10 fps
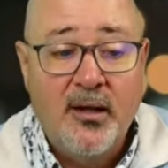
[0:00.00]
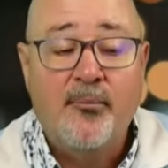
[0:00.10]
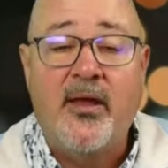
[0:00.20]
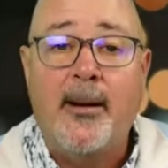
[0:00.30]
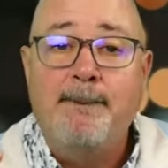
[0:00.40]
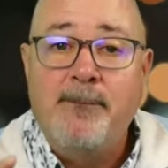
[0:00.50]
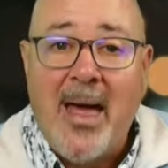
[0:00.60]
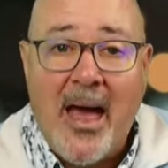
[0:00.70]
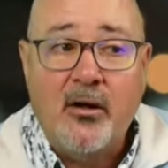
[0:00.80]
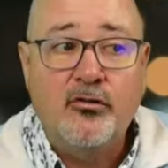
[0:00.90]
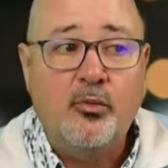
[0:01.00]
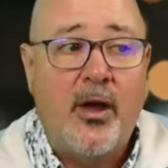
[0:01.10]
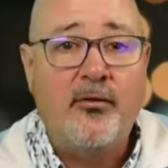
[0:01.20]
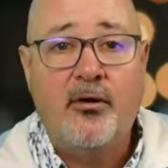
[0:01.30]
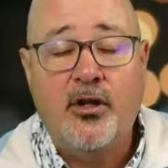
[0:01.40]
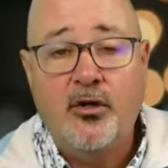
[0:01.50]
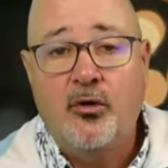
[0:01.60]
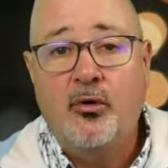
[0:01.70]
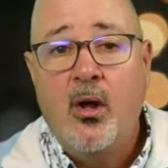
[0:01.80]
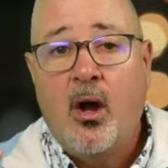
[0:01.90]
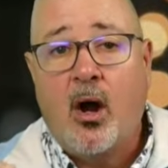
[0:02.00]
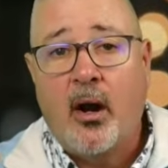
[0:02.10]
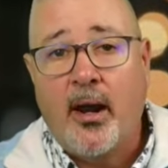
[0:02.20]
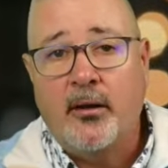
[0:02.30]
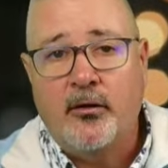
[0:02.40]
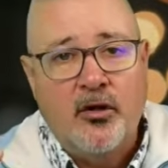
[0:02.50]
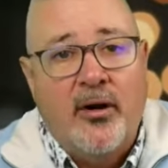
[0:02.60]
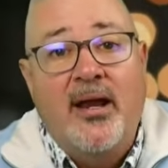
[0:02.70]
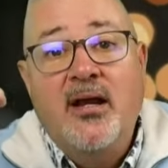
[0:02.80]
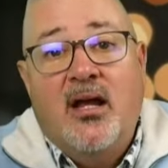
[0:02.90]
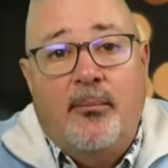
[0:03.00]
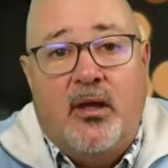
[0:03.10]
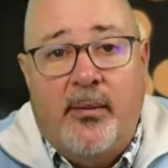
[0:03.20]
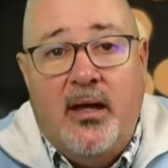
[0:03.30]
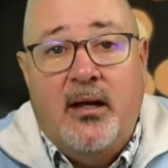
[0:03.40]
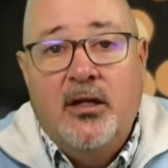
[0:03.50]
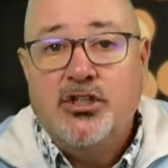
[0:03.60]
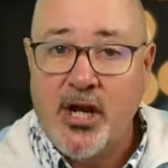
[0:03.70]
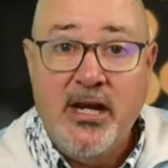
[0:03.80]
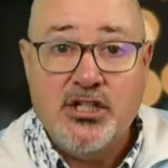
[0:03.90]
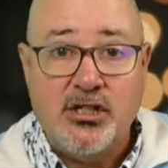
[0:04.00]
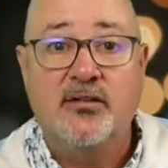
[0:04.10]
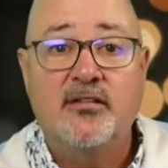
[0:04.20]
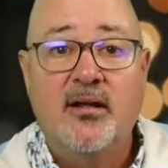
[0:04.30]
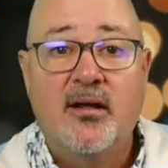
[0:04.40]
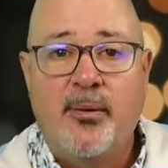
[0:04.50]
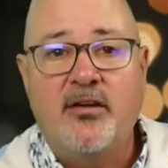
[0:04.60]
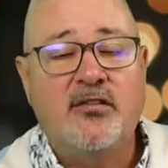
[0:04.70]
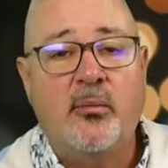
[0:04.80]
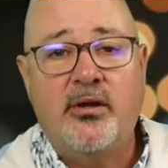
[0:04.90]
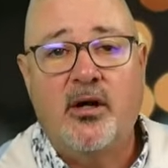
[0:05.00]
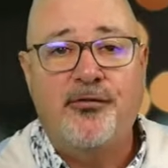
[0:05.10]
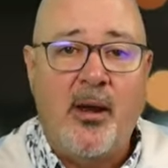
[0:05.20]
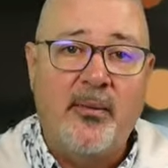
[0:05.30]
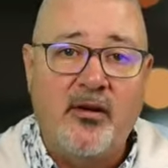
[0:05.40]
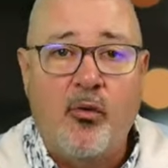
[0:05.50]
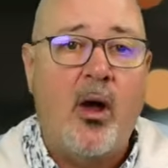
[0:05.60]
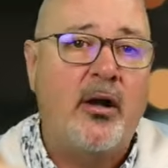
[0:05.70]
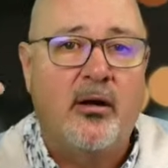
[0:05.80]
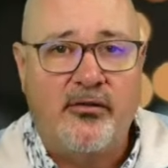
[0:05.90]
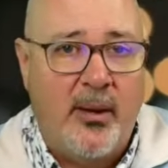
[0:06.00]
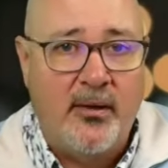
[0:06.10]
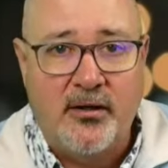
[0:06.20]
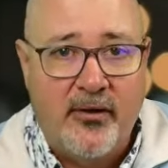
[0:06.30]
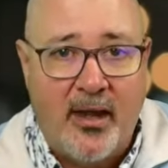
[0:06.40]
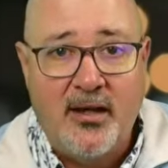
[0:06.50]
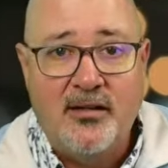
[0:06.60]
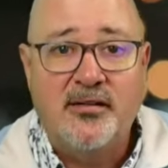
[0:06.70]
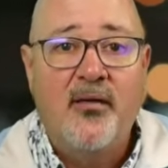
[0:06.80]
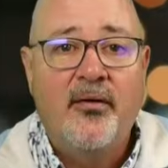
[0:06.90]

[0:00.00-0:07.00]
That it matters whether you are your income limit changes based on whether you're a family of one or a family of 8.